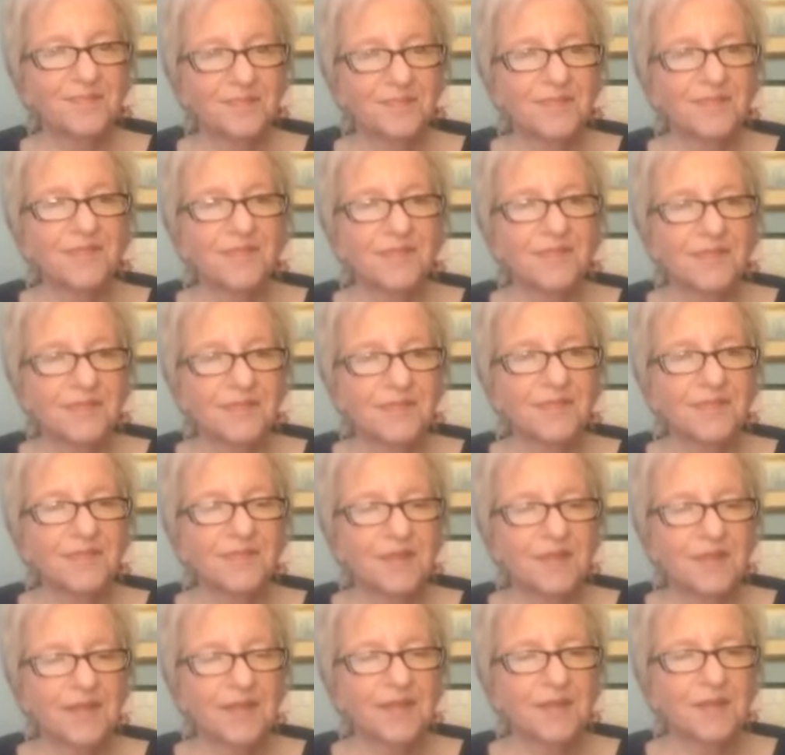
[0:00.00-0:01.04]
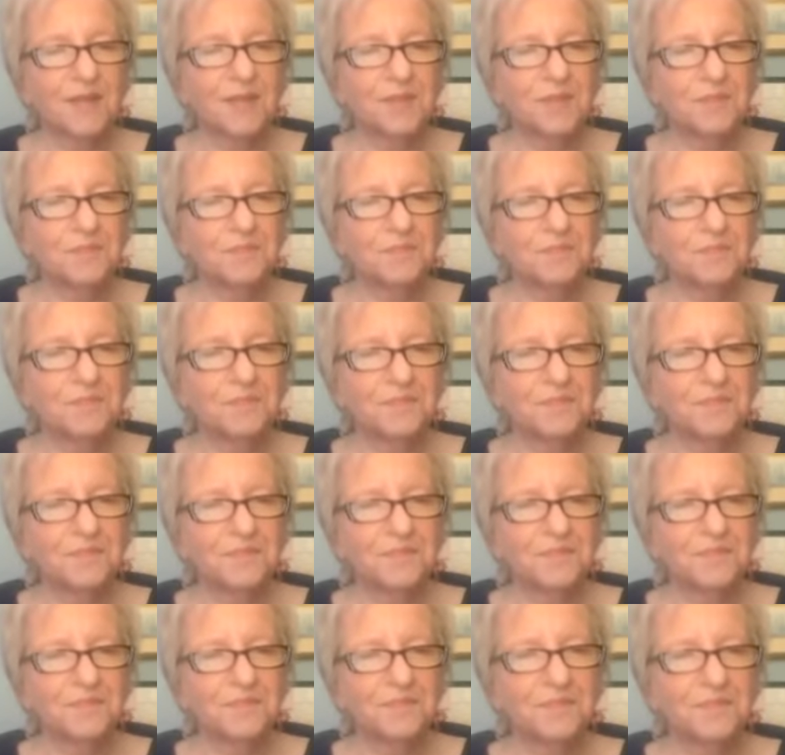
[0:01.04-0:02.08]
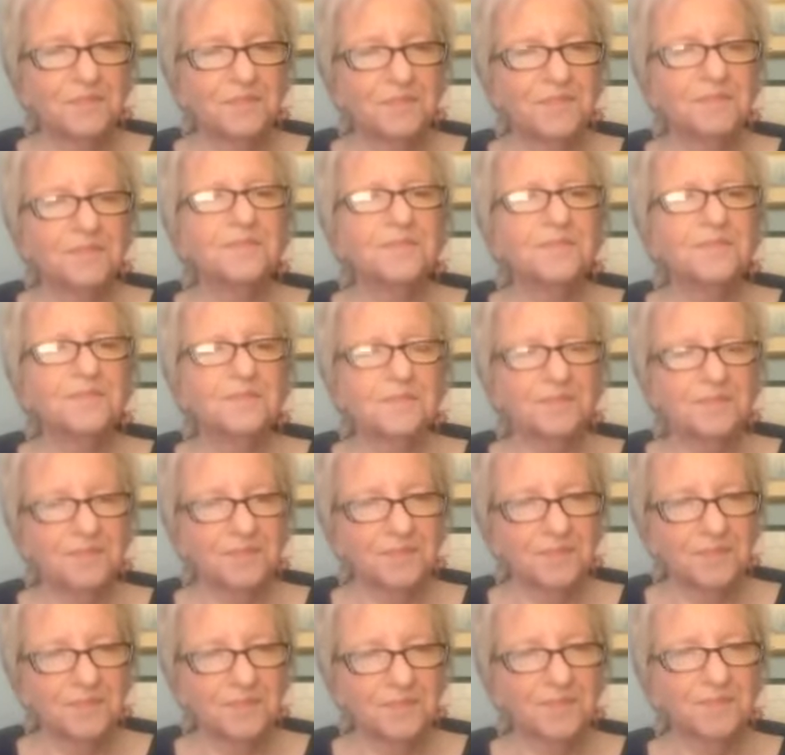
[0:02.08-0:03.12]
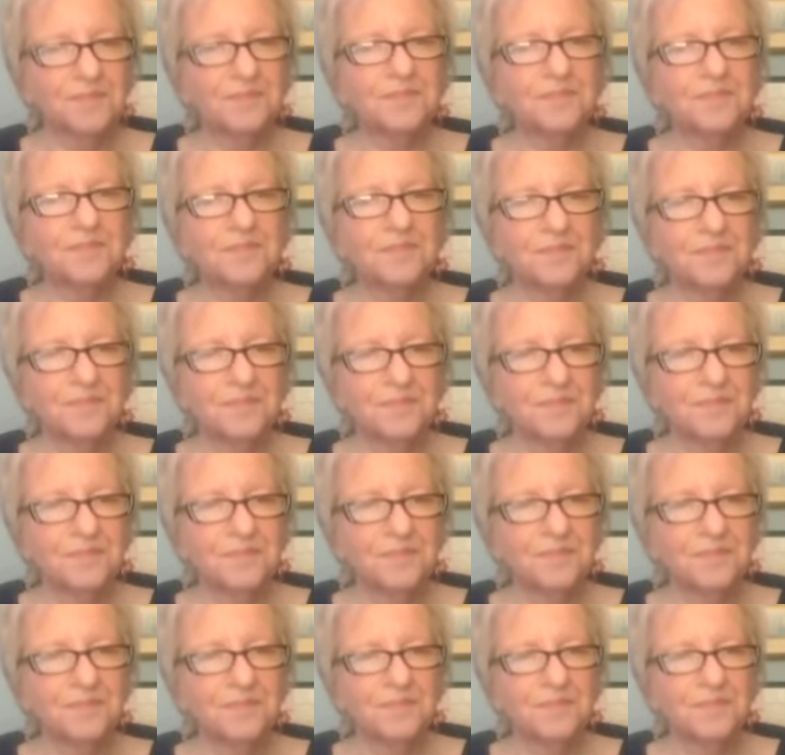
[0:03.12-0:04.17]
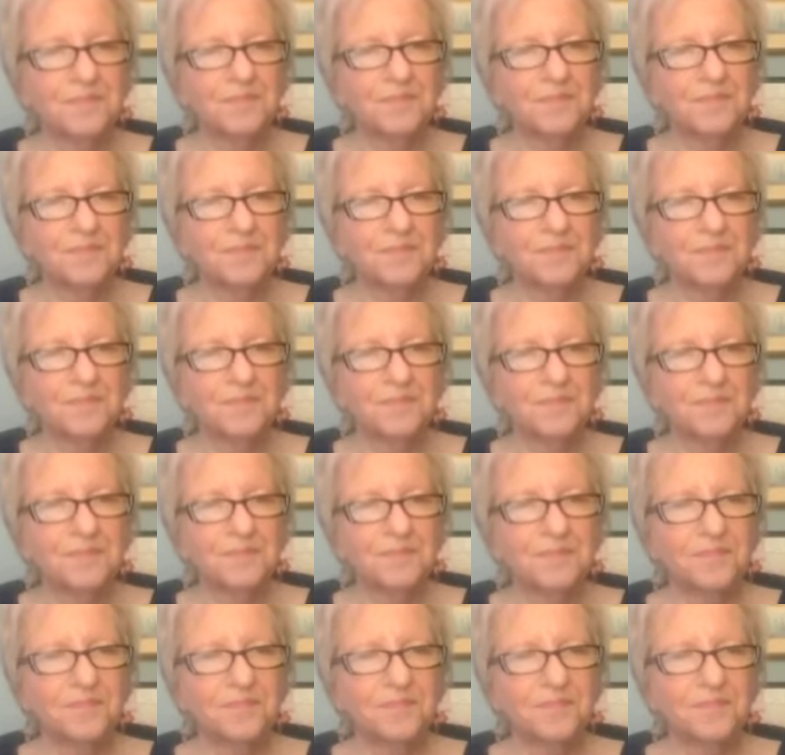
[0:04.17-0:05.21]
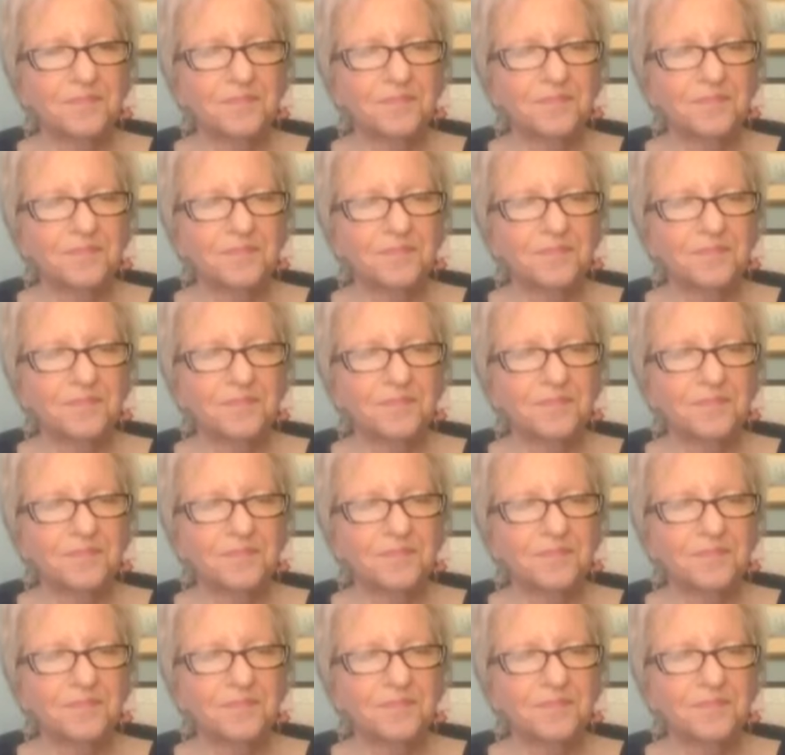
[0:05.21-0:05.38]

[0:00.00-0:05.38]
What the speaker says: No words are spoken by the person on screen.